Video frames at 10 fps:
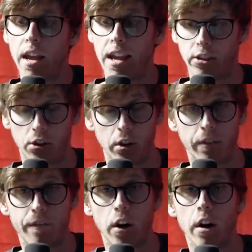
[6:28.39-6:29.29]
It's
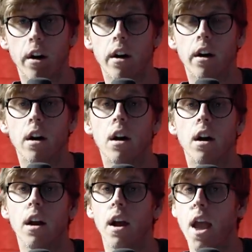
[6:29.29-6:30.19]
good for her
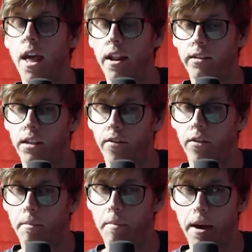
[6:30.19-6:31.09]
and it's
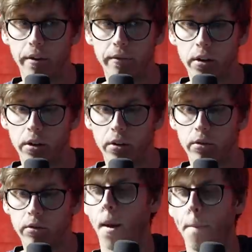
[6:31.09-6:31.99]
even better for you.
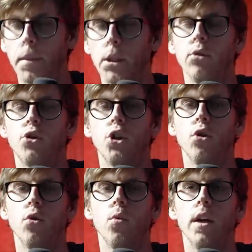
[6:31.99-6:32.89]
Blue
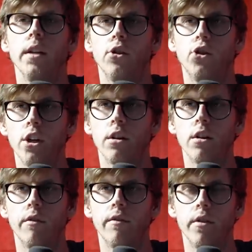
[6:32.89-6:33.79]
Chew is a cheat
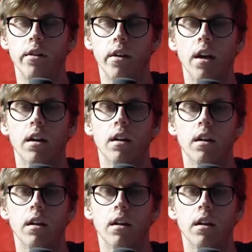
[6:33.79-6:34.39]
code for your dick,